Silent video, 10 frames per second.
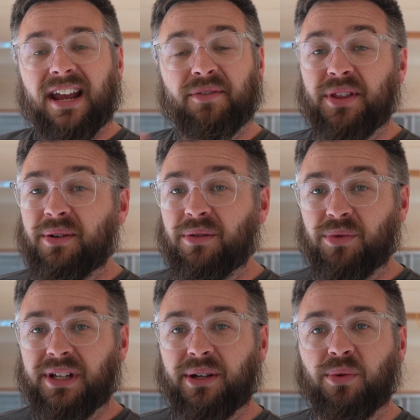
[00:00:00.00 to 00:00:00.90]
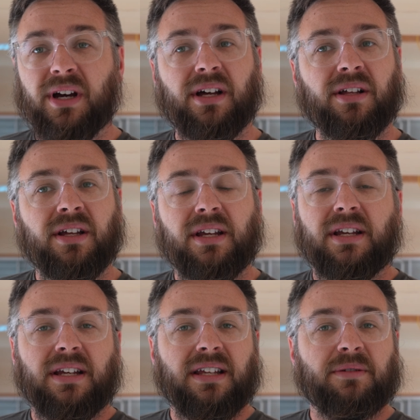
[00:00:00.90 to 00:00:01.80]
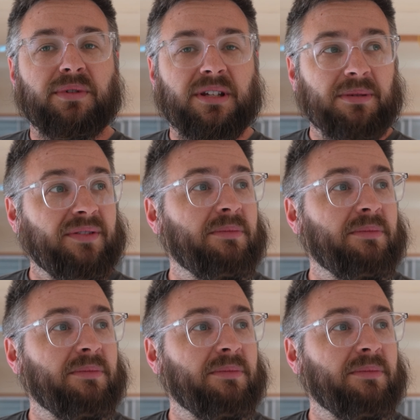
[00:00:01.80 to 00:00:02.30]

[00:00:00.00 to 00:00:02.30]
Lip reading: Everything went really well. It was a bit